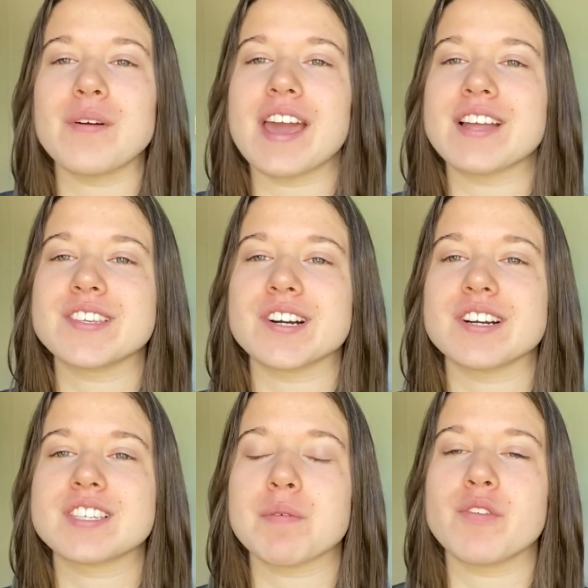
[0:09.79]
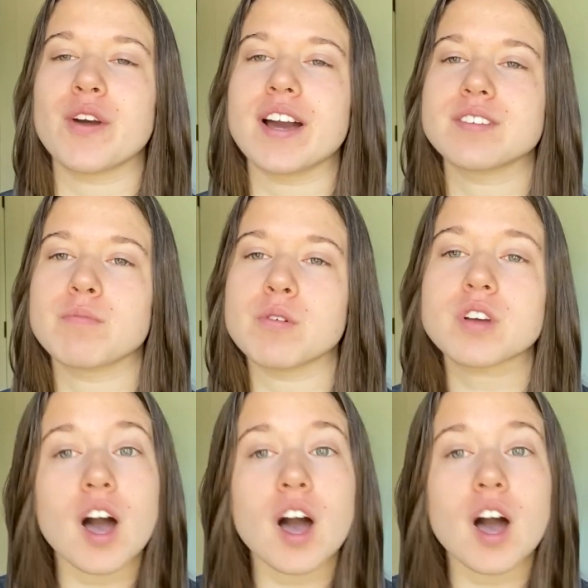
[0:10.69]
would answer some of you guys' most